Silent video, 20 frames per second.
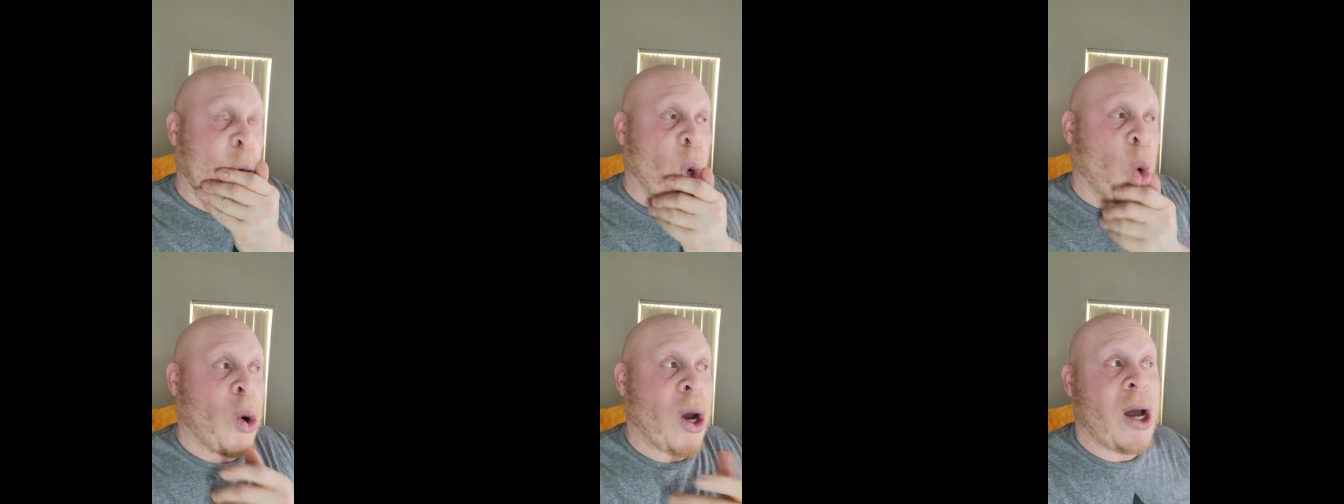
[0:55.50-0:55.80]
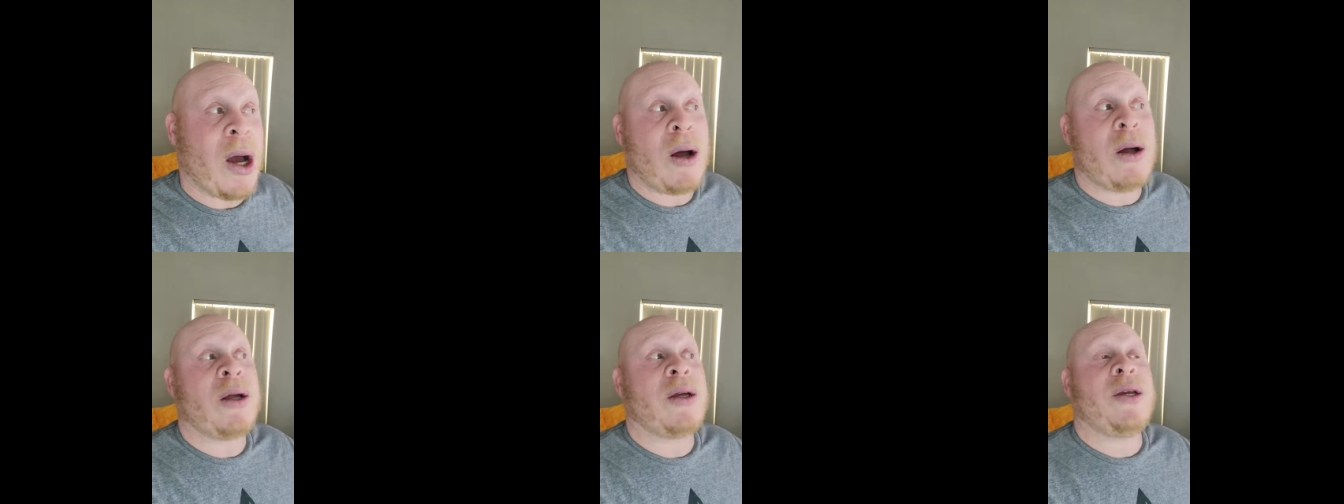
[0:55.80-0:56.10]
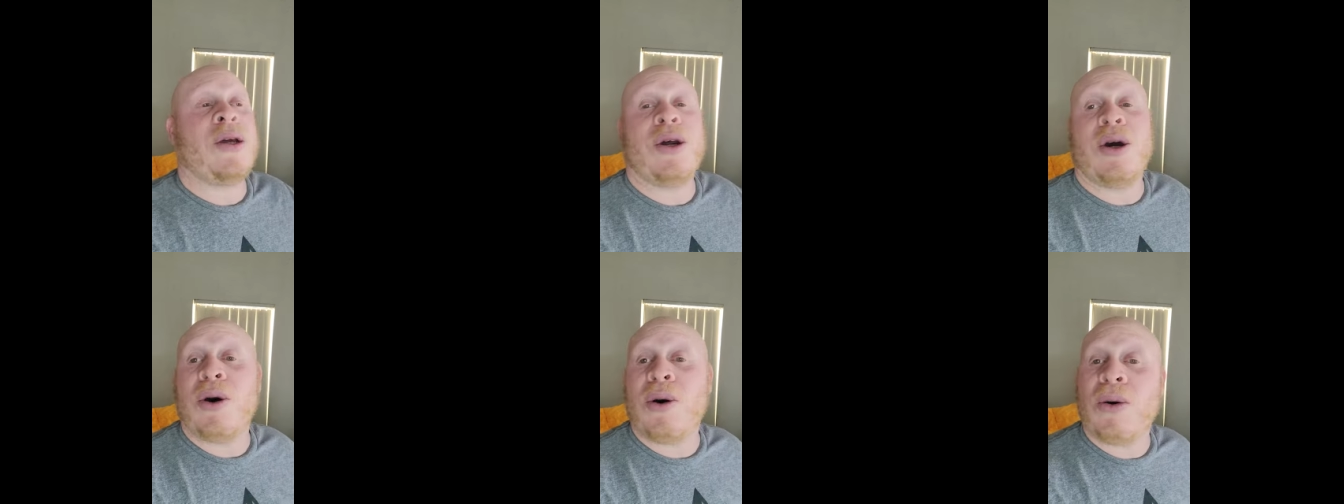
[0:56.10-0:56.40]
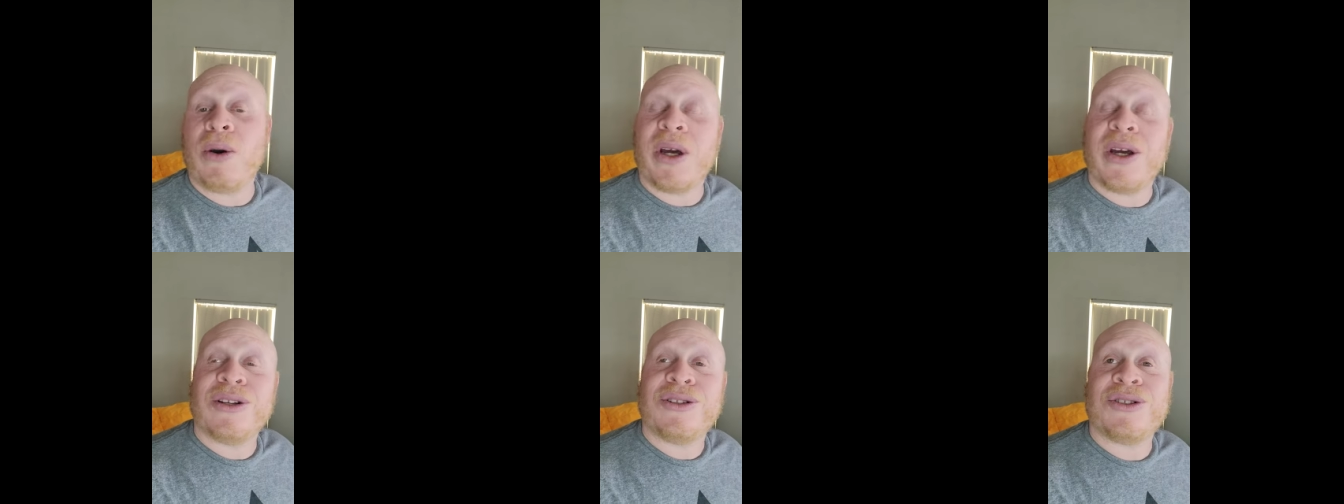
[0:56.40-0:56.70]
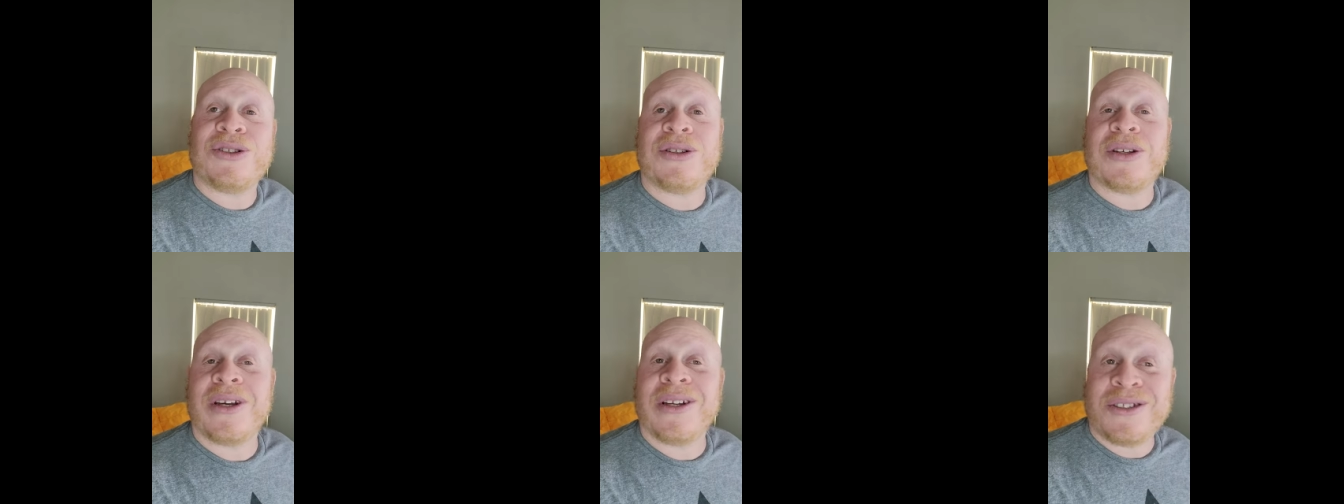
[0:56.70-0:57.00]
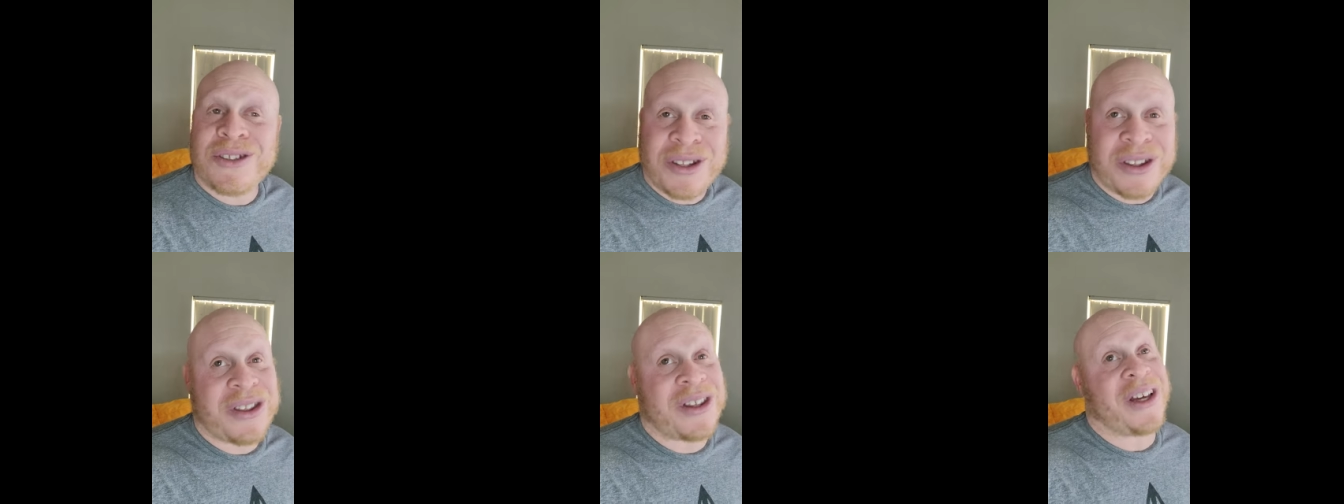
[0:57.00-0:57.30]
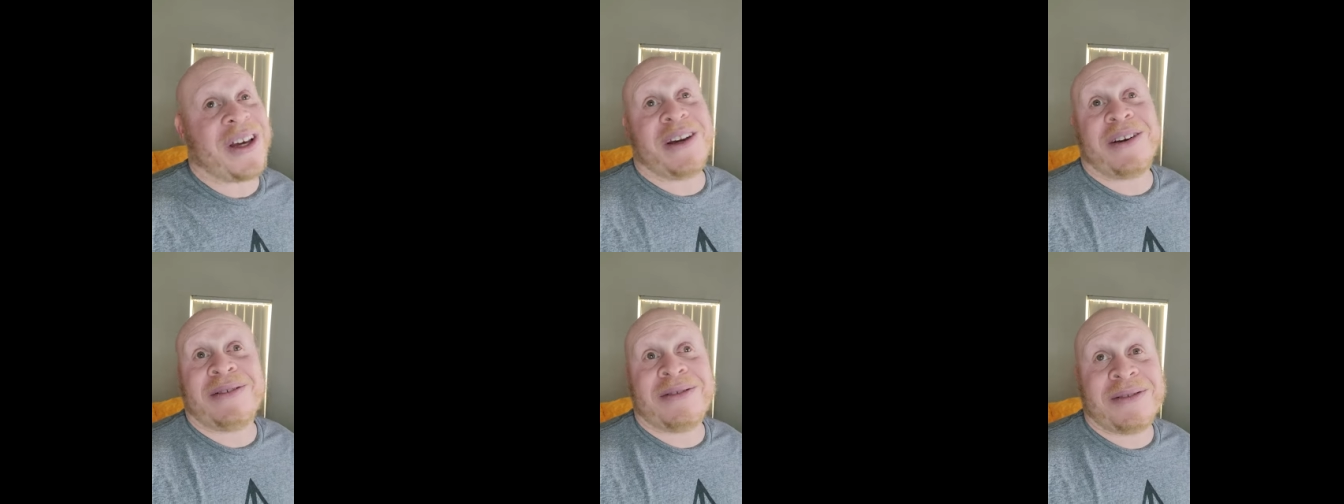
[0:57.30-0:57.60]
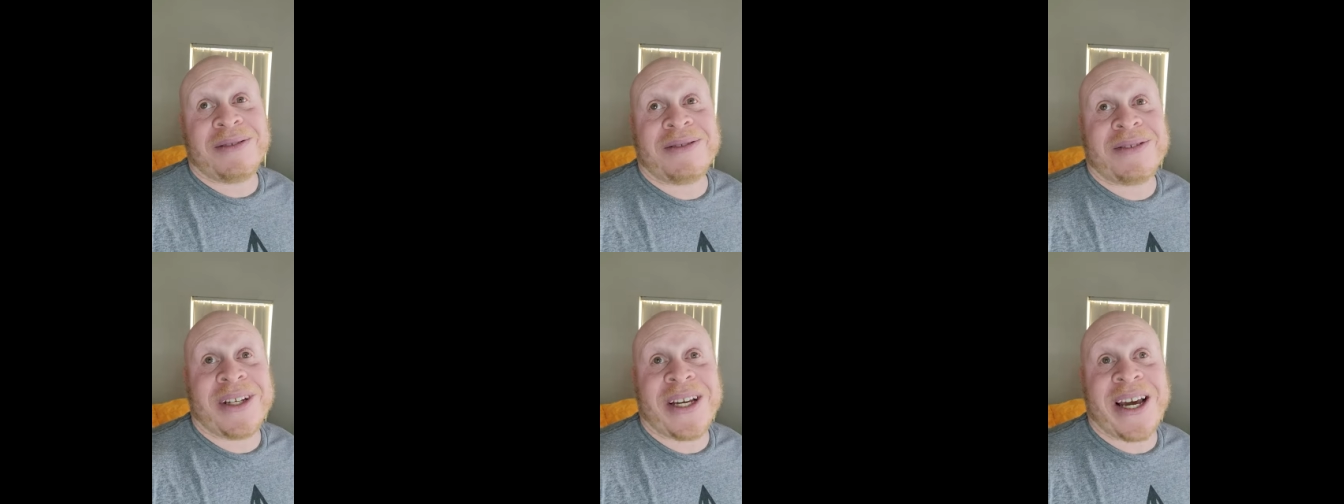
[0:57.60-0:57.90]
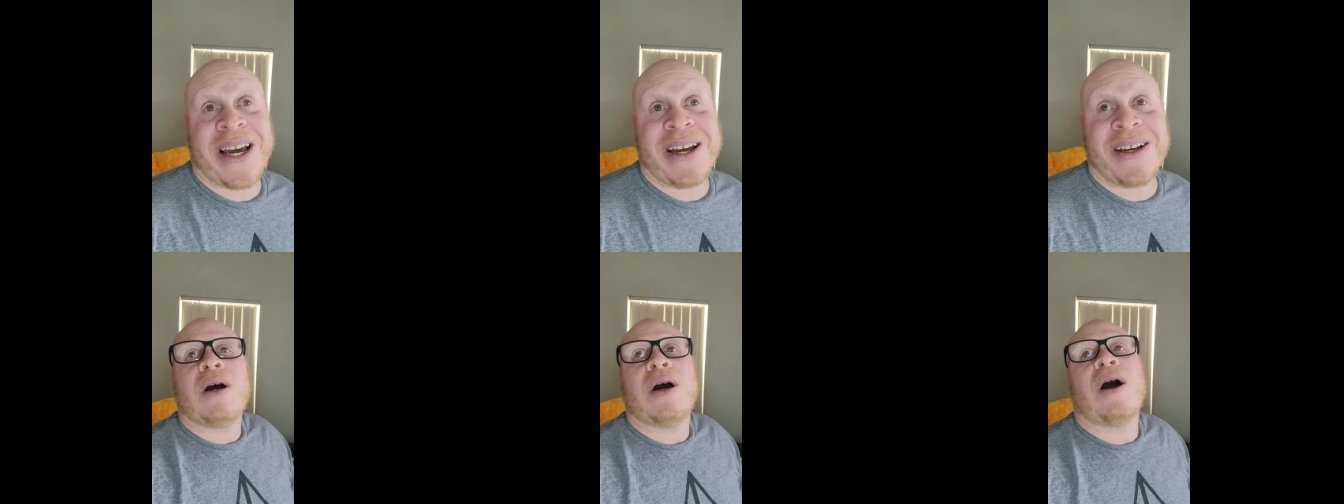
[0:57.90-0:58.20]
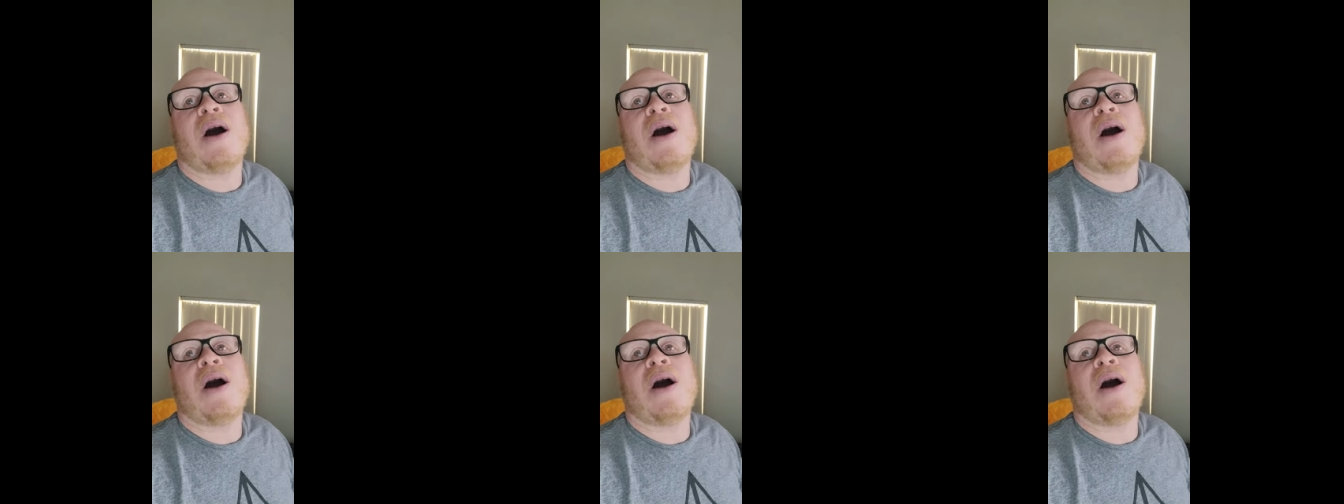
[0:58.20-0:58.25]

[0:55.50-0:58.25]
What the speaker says: Well, you know, it's a thing, okay?